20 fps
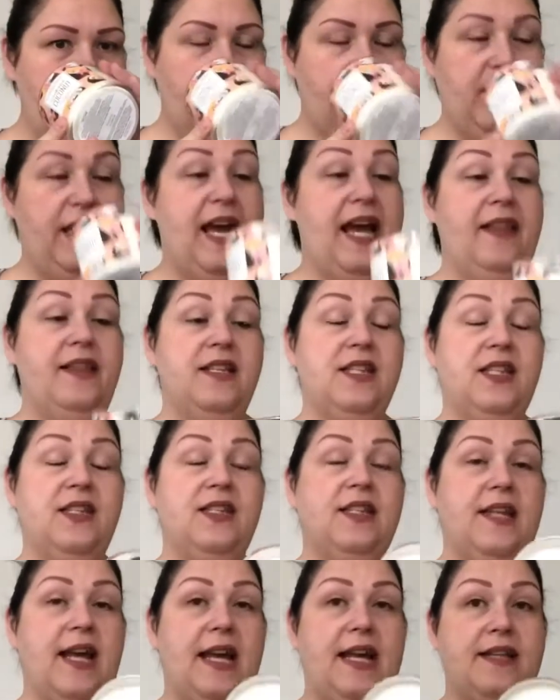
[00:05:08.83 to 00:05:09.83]
Yeah, this
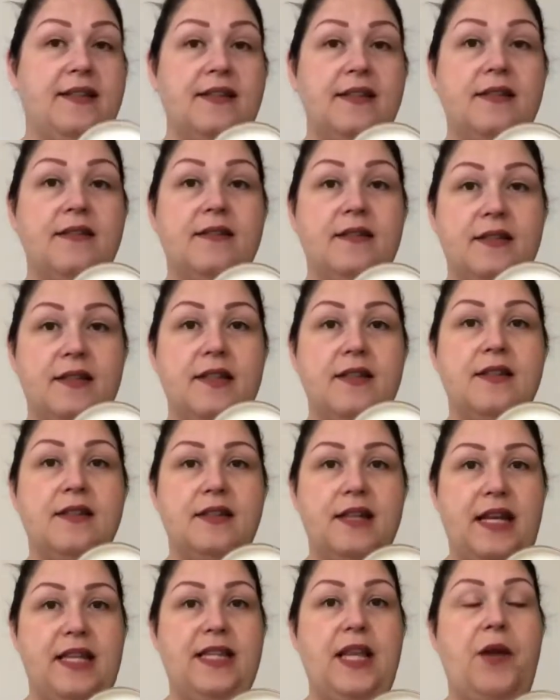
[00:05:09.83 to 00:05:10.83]
is nice. This is
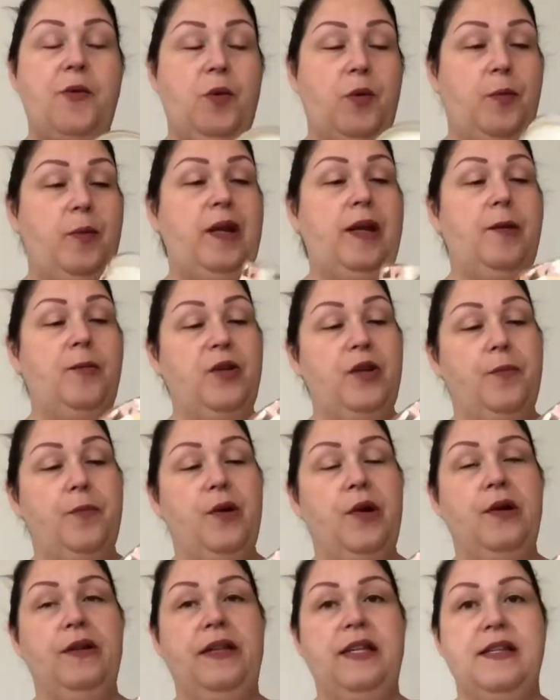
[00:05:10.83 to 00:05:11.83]
nice. I will be able to
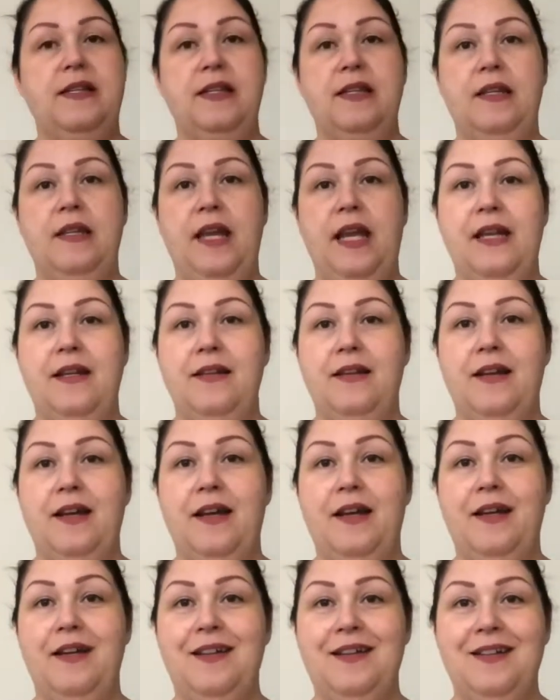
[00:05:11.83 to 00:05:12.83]
burn this and
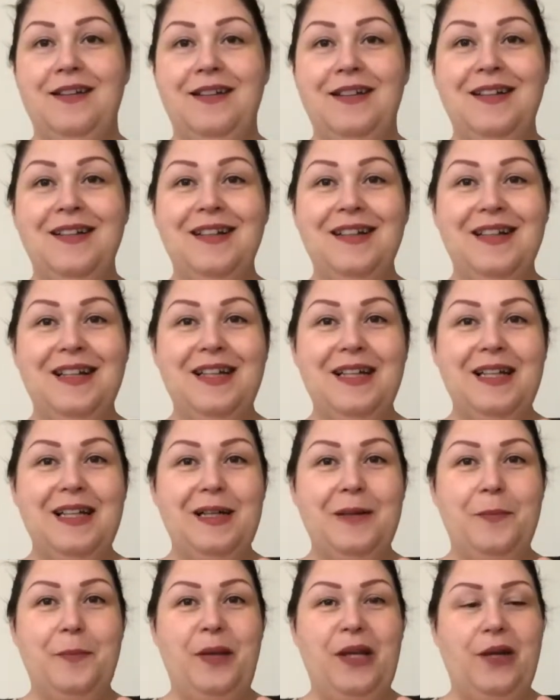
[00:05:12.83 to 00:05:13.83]

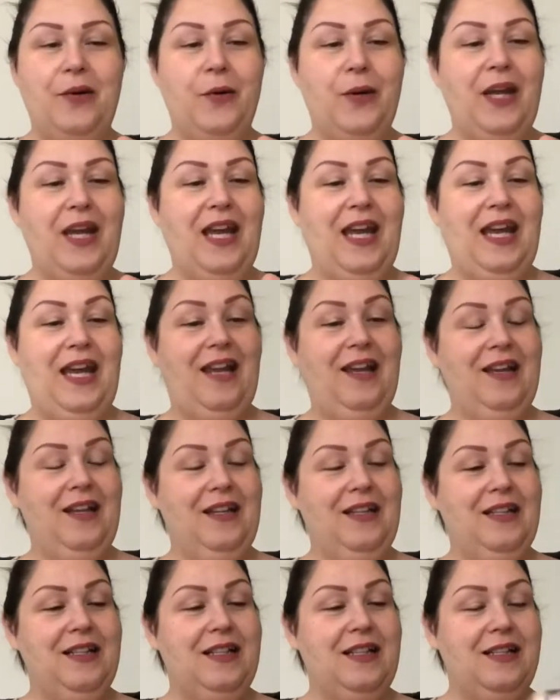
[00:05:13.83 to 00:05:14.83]
be okay.
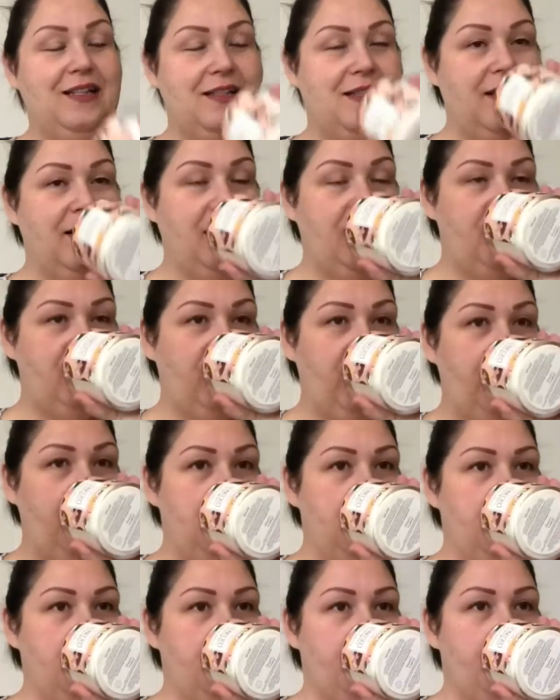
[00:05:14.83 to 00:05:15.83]
It's a lovely,
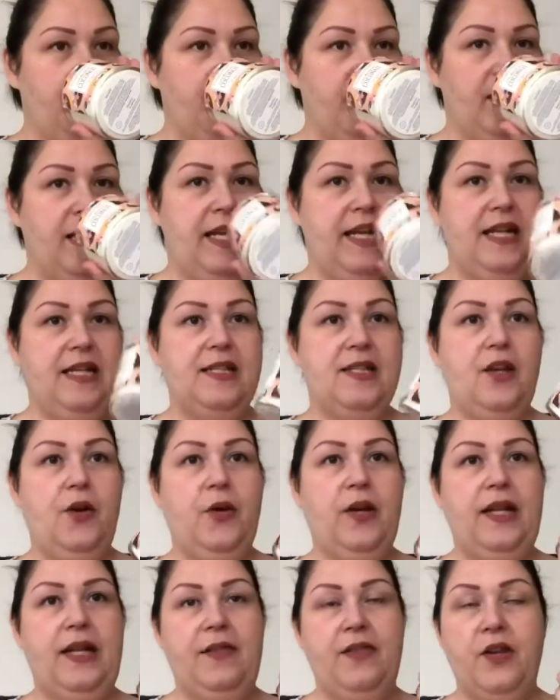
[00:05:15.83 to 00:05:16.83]
it is
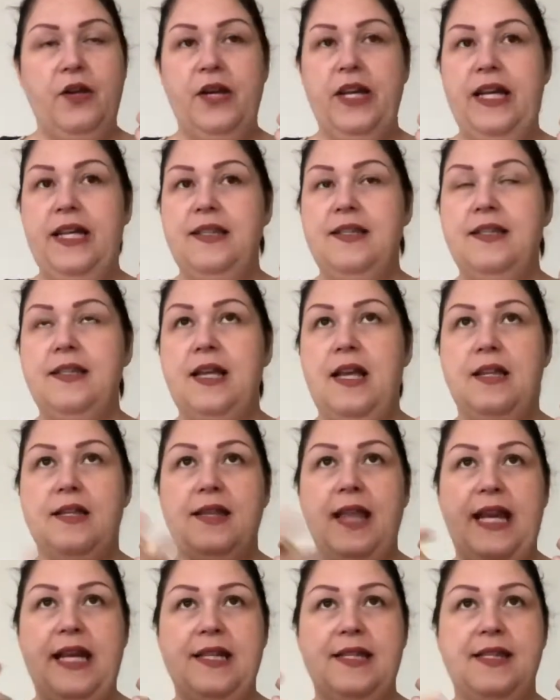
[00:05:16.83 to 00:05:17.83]
coconut. There is
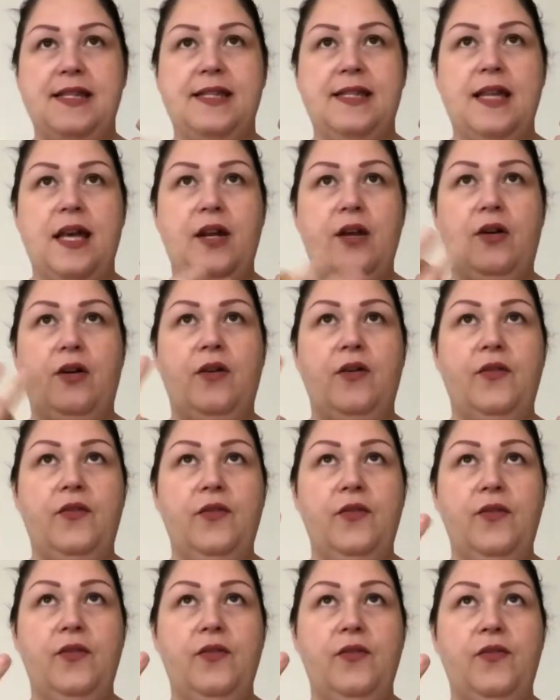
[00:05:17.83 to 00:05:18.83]
like a
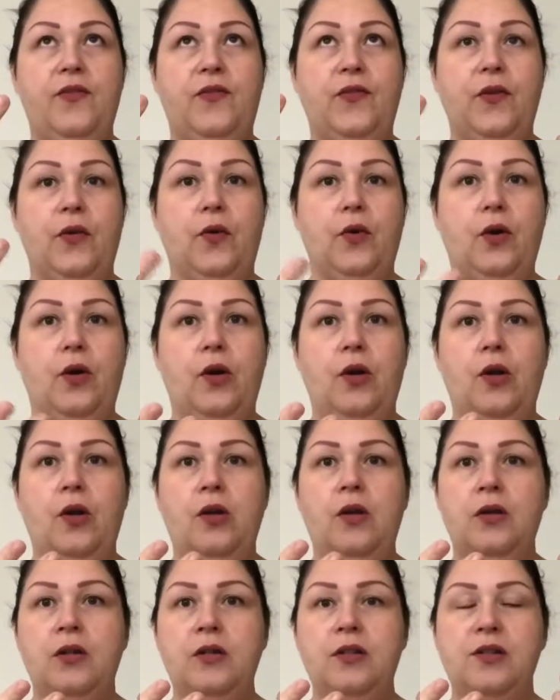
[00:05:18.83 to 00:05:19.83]
subtle
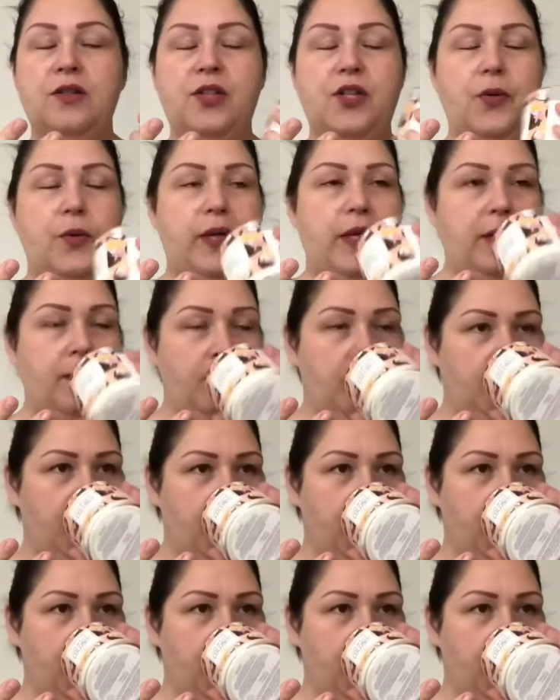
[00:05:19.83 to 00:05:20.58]
floral to it.